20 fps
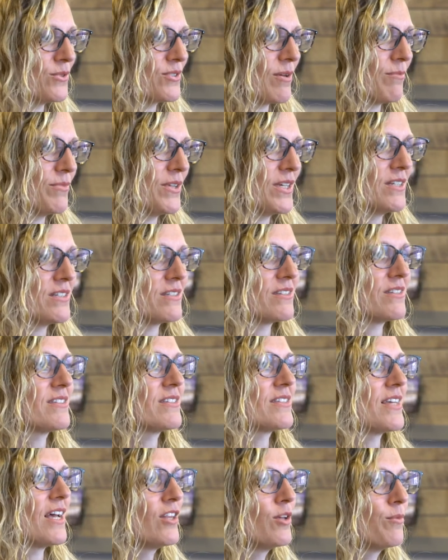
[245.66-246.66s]
something to
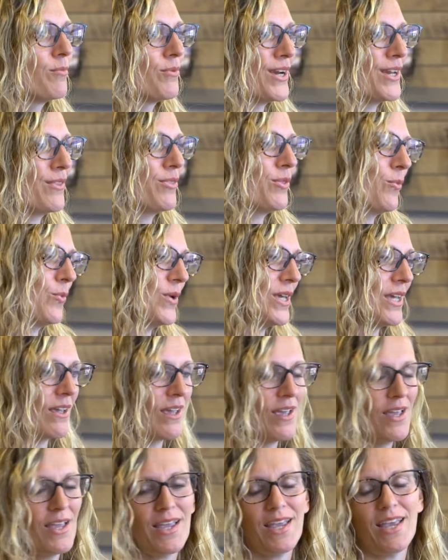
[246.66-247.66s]
celebrate the
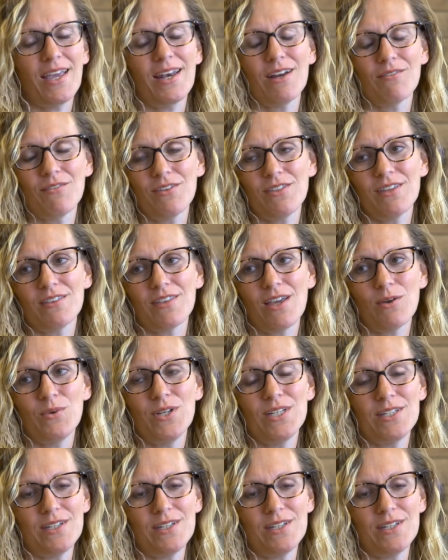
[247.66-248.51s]
week and everything that we